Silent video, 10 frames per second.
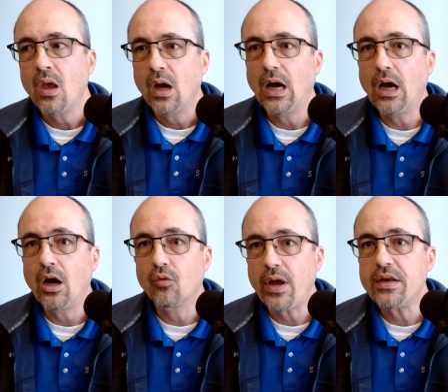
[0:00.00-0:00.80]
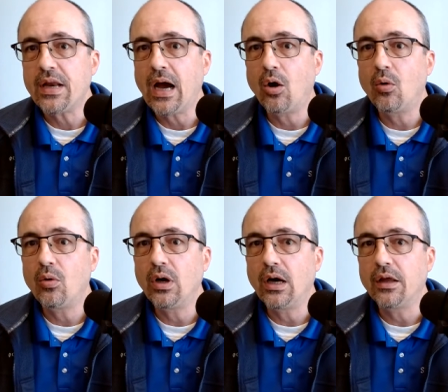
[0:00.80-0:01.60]
Right
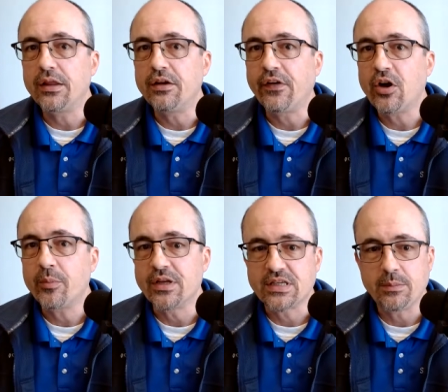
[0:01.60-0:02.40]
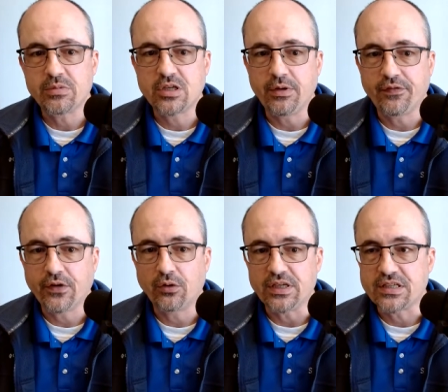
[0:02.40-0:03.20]
now, the environment seems to be
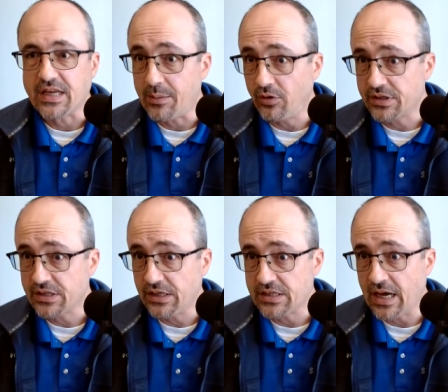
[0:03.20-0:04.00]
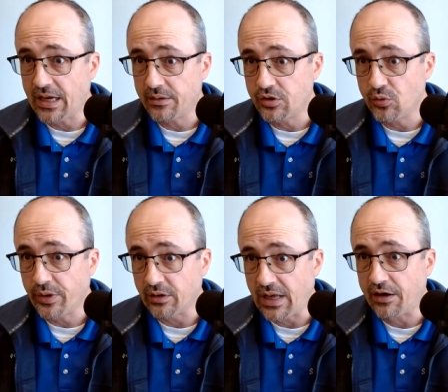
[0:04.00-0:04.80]
fairly stable. It's not
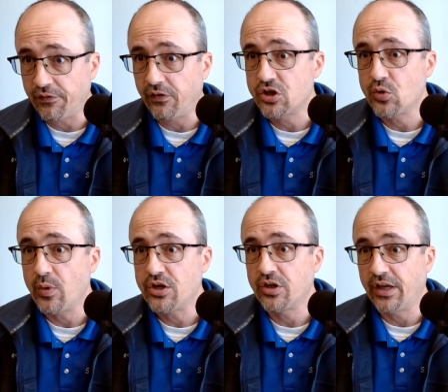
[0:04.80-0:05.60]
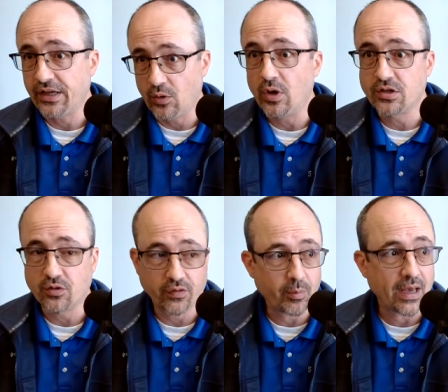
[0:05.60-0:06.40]
doing a lot of fluctuation like it was
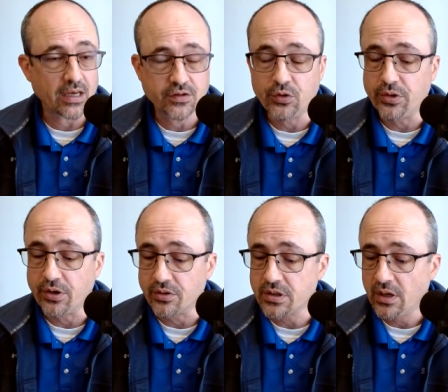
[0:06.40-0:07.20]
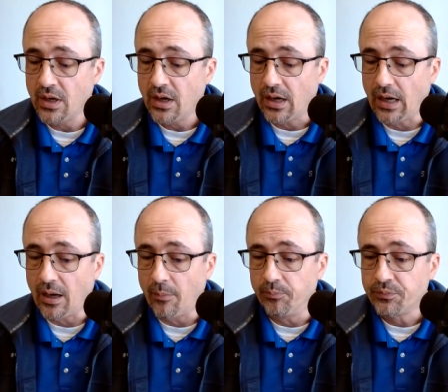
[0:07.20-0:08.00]
over the past few years.
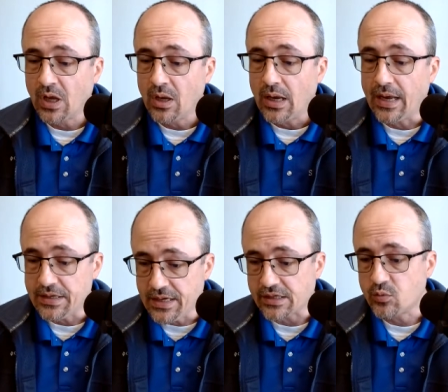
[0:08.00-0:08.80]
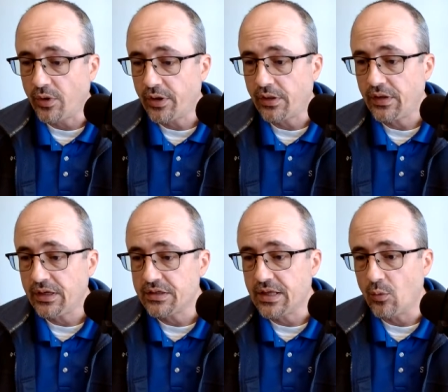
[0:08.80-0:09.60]
And yes, one of the
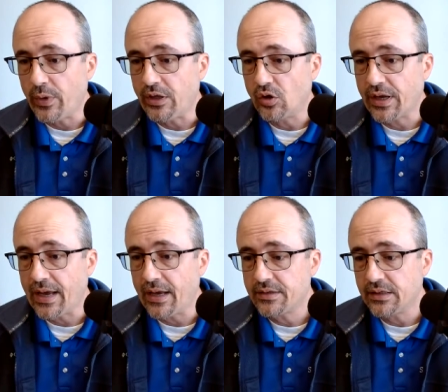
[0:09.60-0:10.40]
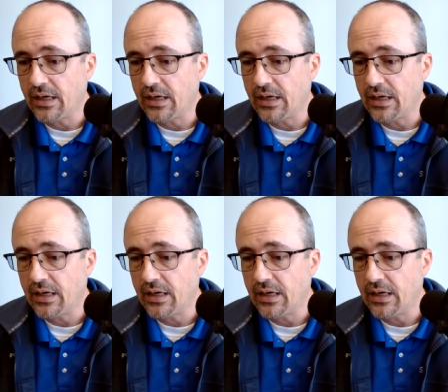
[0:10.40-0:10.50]
things that we look at